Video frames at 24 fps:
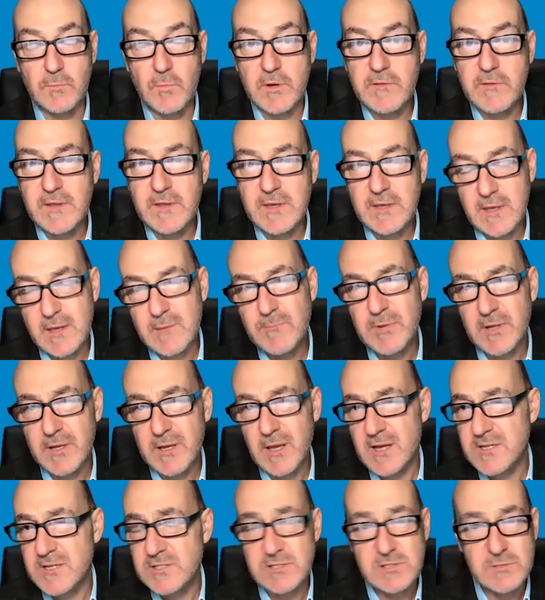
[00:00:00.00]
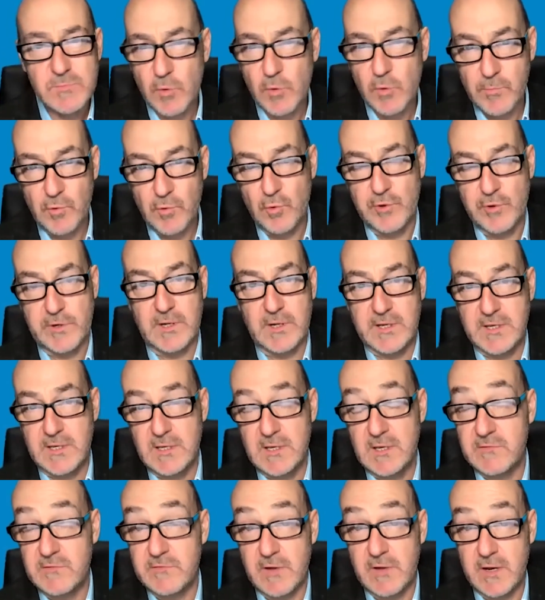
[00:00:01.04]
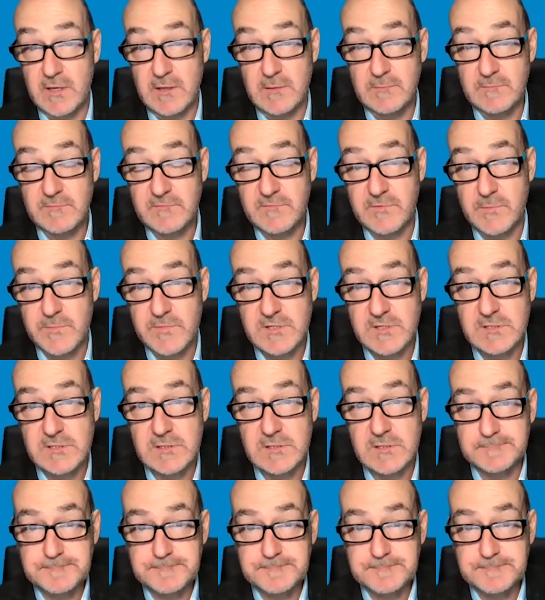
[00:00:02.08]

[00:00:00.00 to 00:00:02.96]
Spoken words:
What are the implications more broadly, if any, from this?